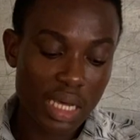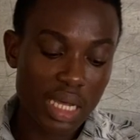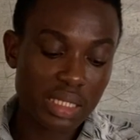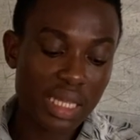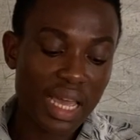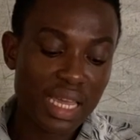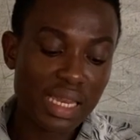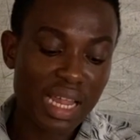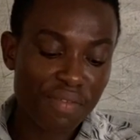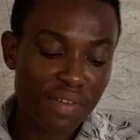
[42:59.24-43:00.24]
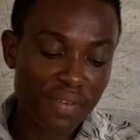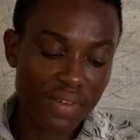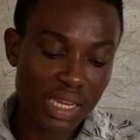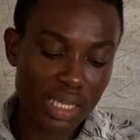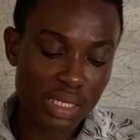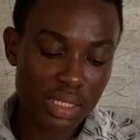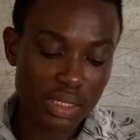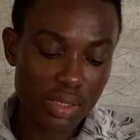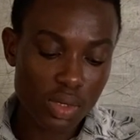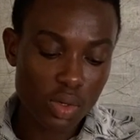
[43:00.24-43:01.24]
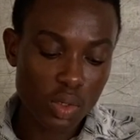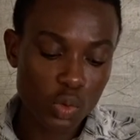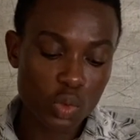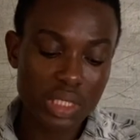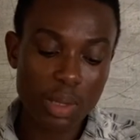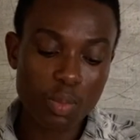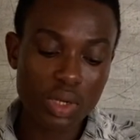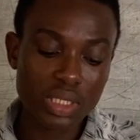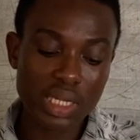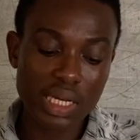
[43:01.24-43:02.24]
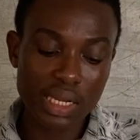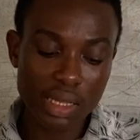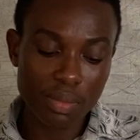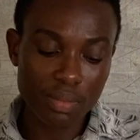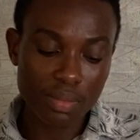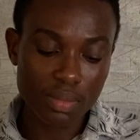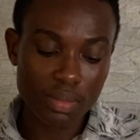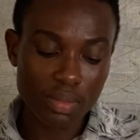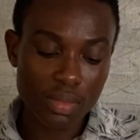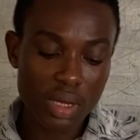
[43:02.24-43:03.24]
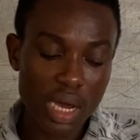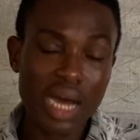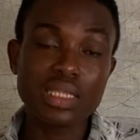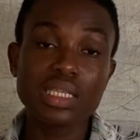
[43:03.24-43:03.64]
Is there enough evidence to support the claim at